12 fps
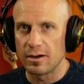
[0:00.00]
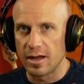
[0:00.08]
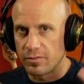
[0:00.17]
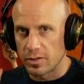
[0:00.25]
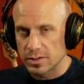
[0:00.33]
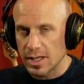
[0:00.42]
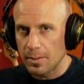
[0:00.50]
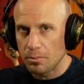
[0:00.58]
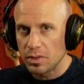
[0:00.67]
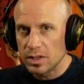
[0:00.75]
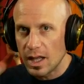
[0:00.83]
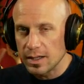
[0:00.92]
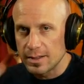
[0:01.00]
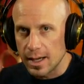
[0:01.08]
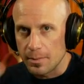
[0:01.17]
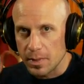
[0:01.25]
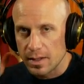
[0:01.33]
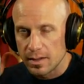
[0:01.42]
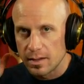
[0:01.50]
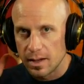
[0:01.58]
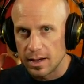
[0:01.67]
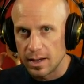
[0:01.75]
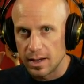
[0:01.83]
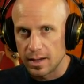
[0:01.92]
headphones, not plugged up
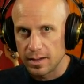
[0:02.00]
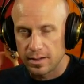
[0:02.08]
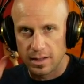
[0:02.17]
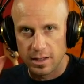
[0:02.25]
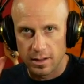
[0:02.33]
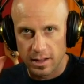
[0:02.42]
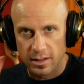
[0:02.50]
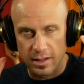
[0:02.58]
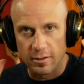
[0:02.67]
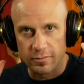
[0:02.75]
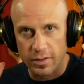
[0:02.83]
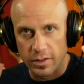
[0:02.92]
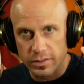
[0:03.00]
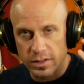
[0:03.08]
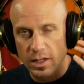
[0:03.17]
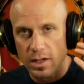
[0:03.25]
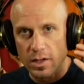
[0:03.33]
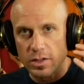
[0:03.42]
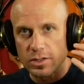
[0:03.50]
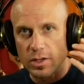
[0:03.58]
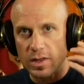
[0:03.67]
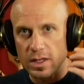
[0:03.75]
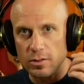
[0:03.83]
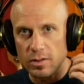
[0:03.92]
earphones, so
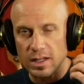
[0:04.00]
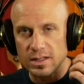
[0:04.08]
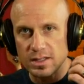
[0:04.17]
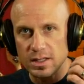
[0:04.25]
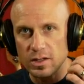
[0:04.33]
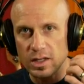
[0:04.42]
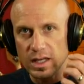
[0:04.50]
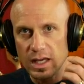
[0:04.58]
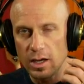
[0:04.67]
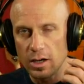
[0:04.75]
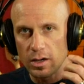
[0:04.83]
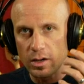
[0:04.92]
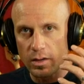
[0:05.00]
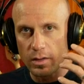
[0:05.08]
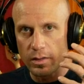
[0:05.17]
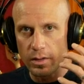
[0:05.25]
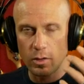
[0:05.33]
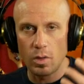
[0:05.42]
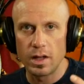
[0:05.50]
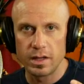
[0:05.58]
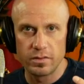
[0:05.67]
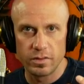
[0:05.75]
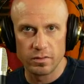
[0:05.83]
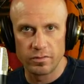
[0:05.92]
that you can still hear the quality
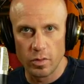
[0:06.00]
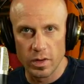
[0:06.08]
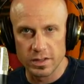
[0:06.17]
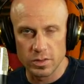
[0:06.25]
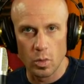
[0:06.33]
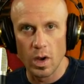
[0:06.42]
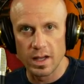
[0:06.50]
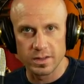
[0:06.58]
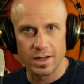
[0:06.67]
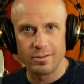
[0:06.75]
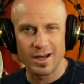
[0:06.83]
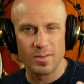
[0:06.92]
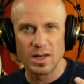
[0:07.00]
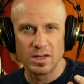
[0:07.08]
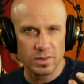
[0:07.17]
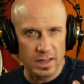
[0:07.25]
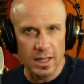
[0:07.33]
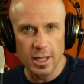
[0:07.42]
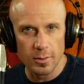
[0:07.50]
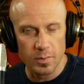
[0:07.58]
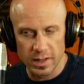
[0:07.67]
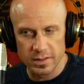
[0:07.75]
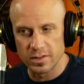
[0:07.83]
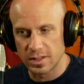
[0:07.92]
of your voice well. So I'd recommend using
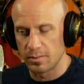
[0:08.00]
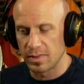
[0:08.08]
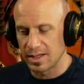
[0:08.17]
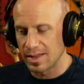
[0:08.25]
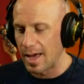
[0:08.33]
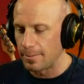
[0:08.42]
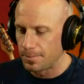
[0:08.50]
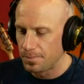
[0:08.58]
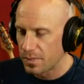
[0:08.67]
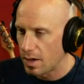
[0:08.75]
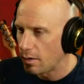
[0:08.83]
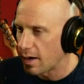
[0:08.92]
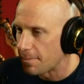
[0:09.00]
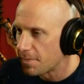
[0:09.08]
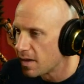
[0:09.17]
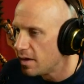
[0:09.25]
earbuds or something like that. Okay,